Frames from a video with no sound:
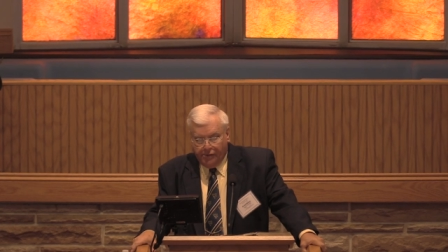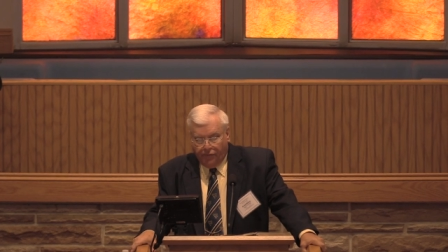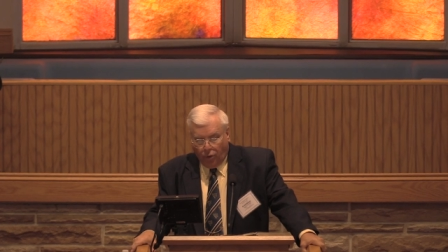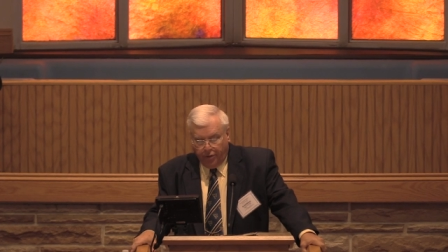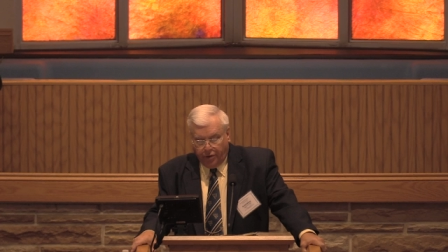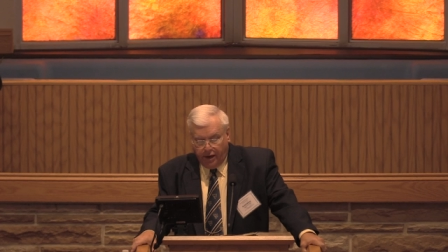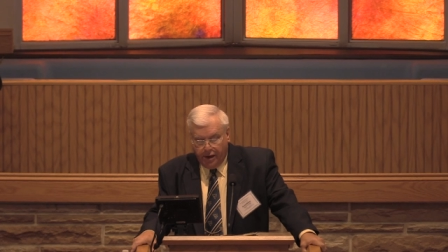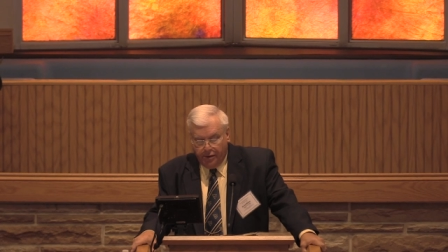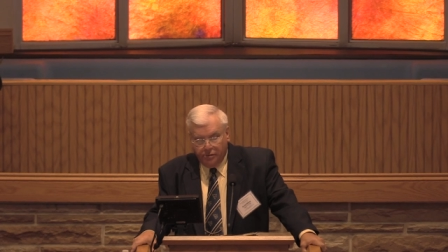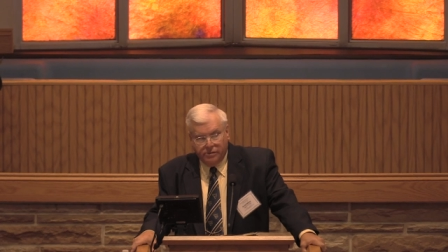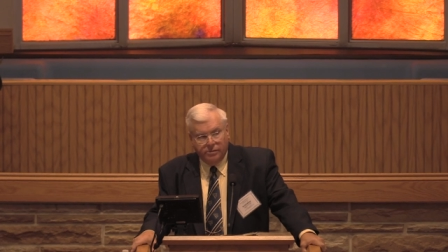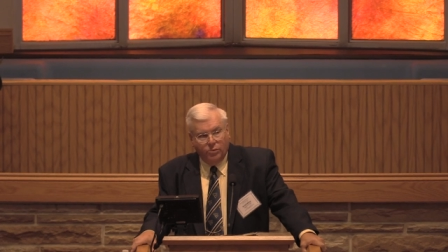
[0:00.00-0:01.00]
Fourthly,
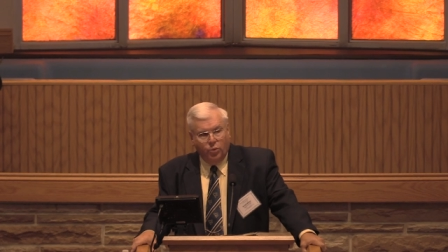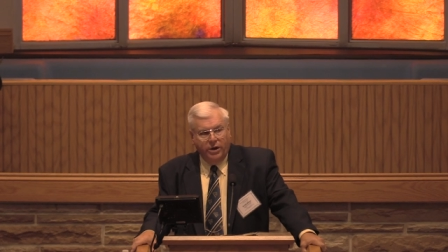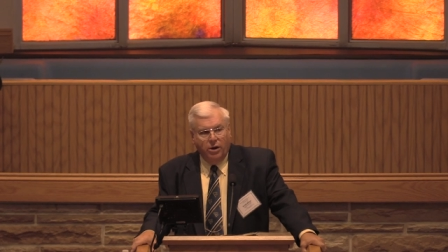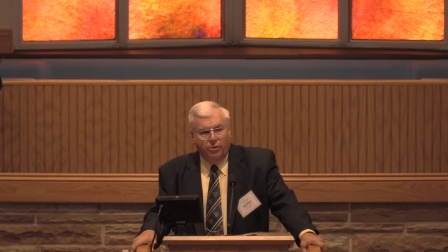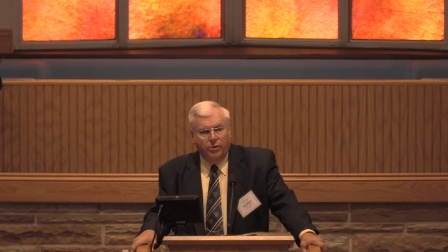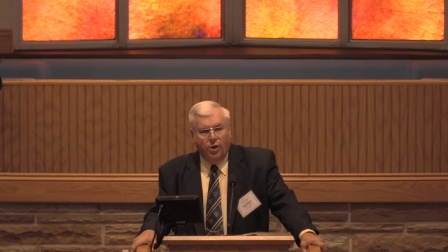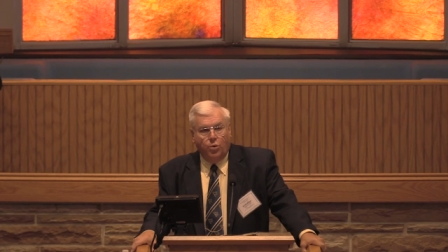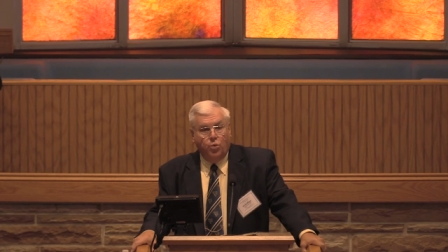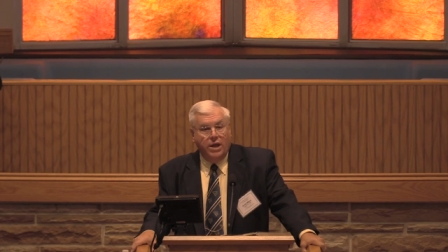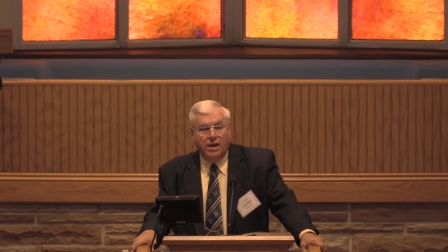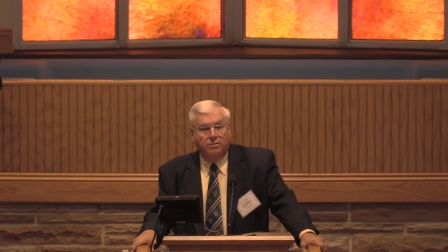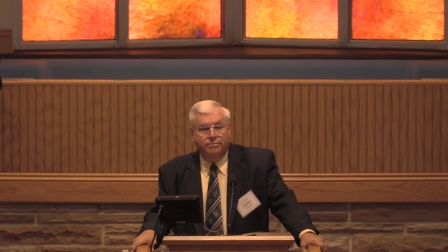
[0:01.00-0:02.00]
we don't know
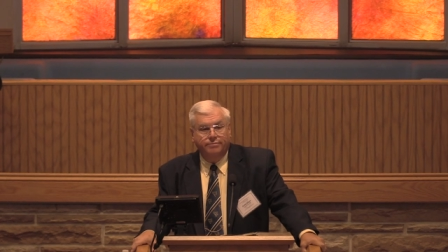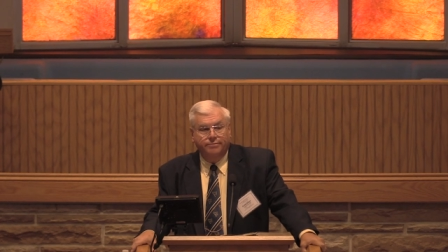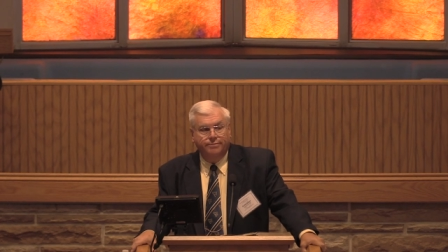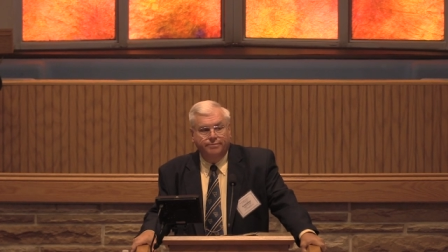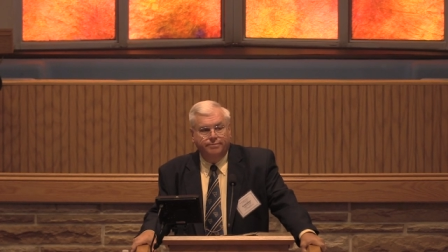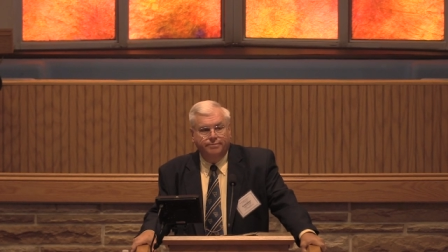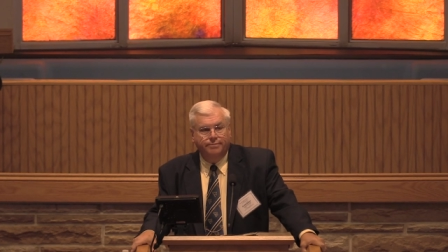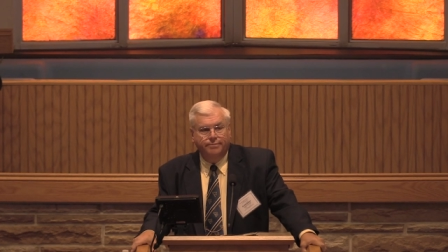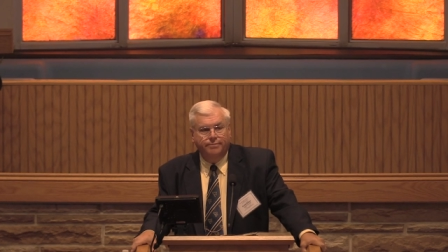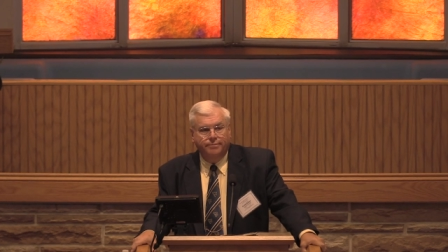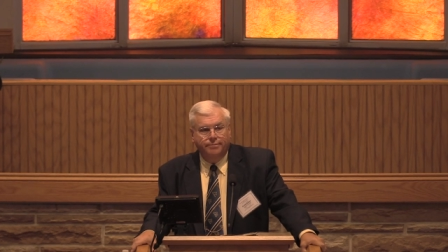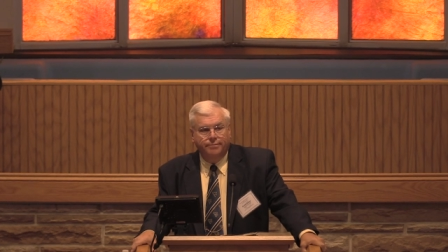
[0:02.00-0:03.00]
when
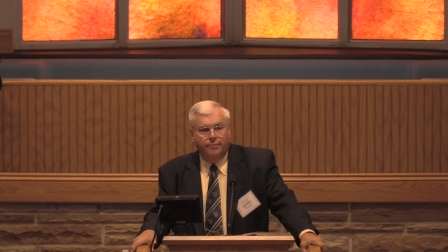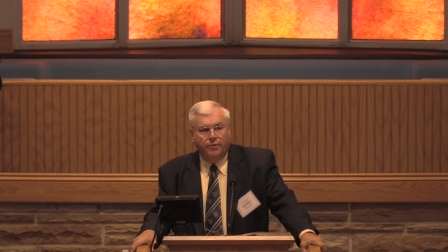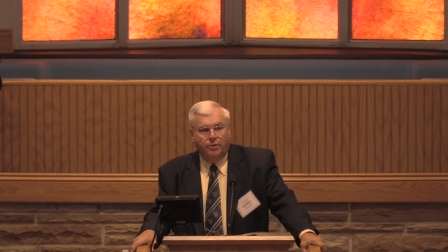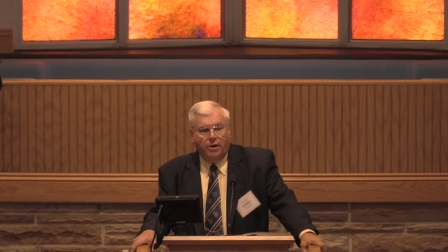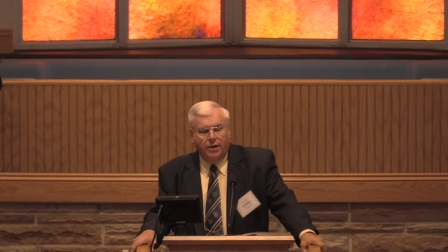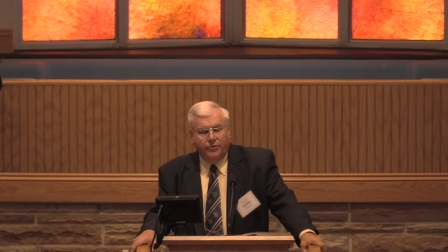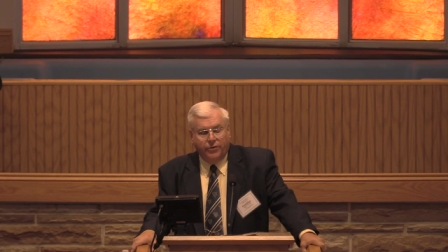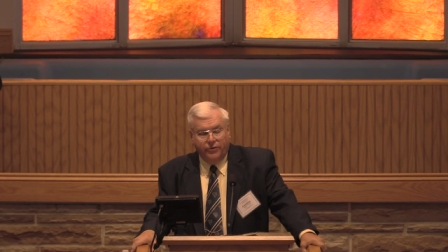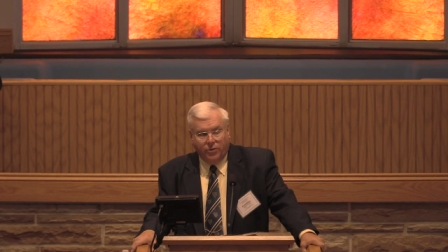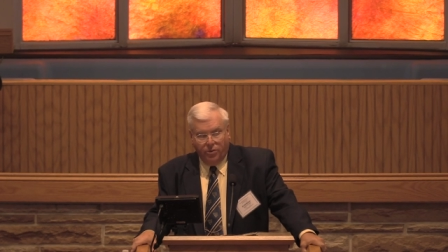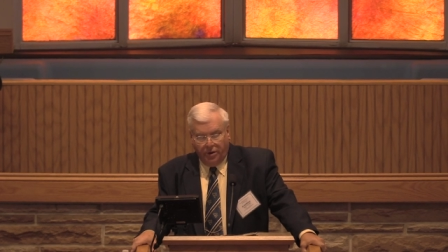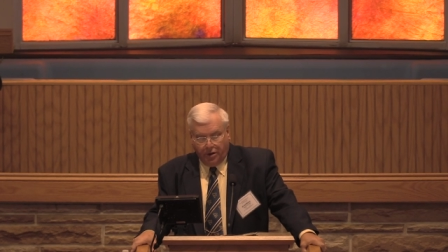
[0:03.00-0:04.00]
Christ
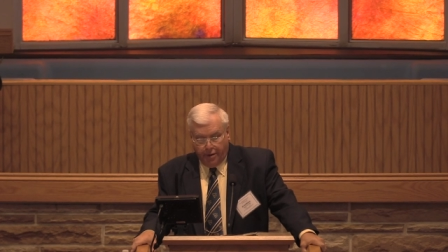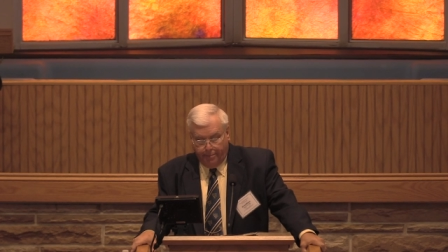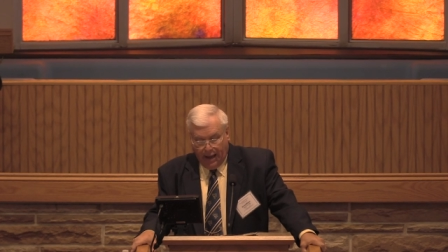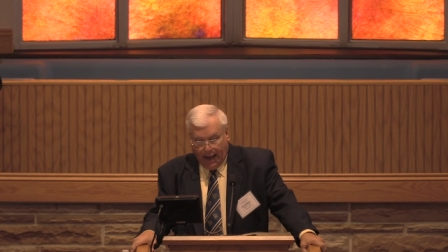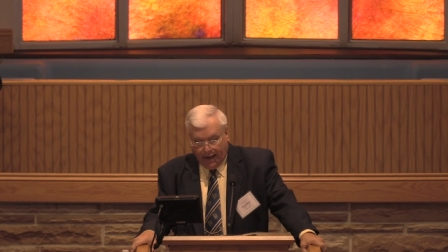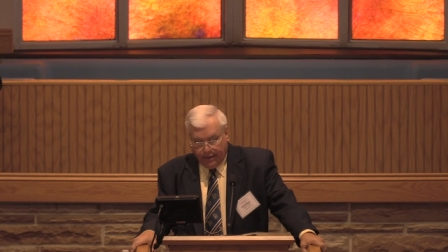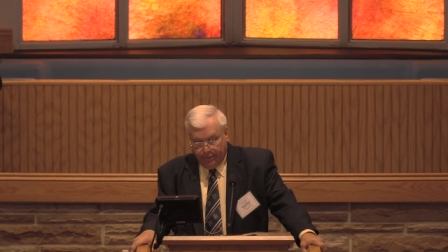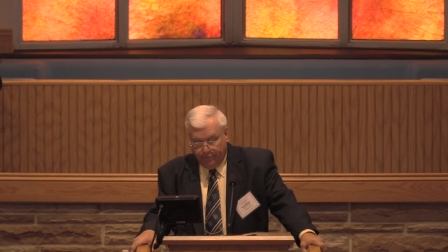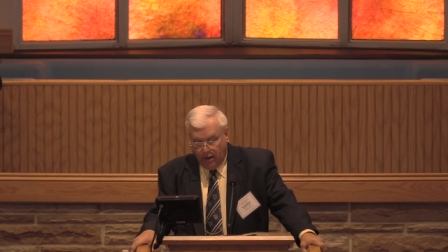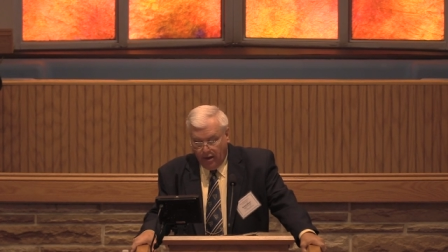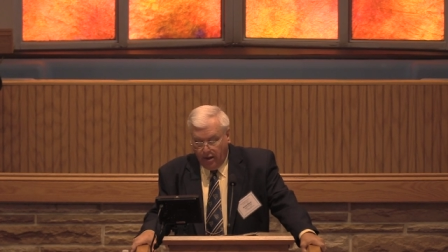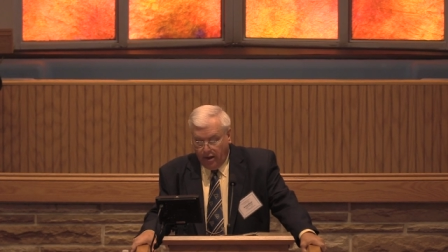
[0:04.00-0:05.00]
is going to come back.
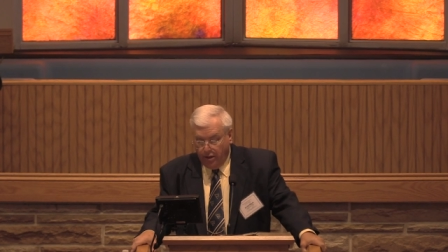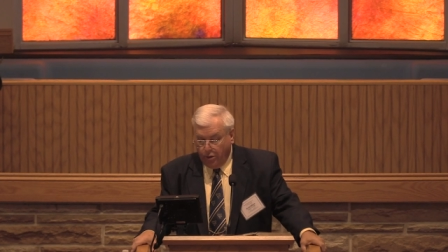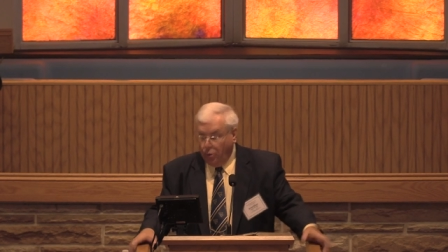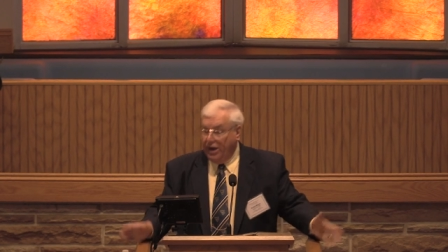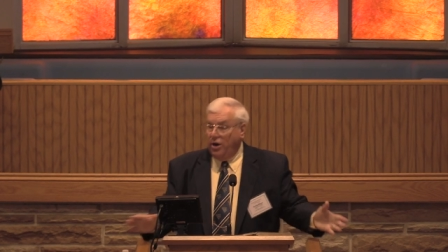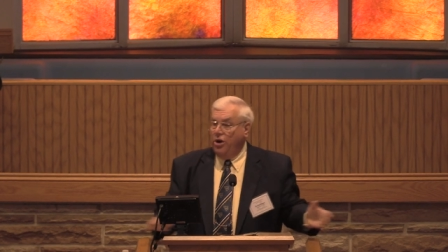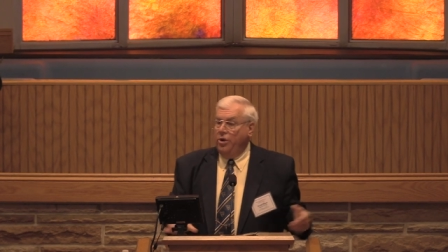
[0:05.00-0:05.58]
The widow